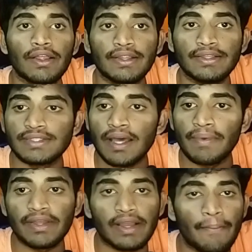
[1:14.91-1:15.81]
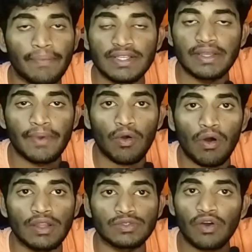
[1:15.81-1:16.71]
In some other companies, they may
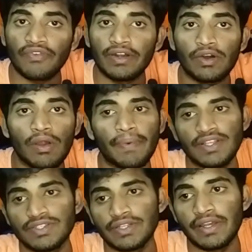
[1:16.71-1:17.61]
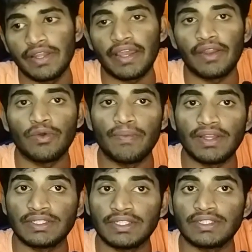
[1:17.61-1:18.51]
call it software developer engineering, and you're
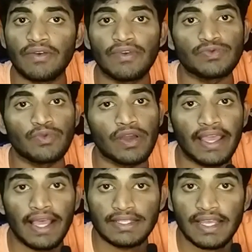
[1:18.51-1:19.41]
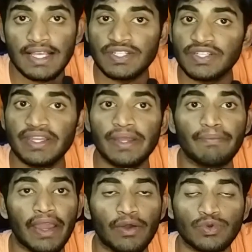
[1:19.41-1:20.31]
going to see someone is working as a SDE
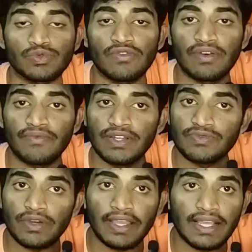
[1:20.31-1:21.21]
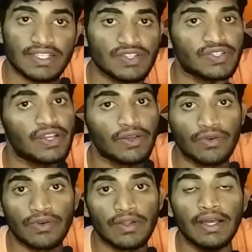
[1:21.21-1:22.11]
in Microsoft, someone is working as SDE in
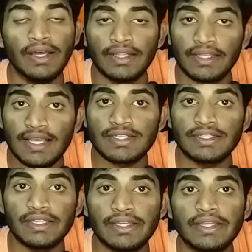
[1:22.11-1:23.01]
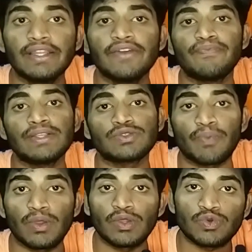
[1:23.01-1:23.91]
Google. The SDE depends
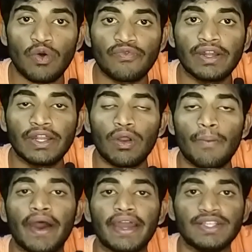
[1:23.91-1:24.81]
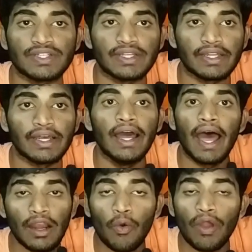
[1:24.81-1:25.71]
upon the software developer engineer.
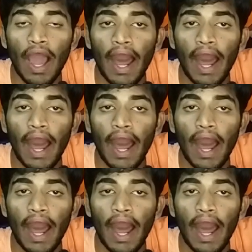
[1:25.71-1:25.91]
Cloud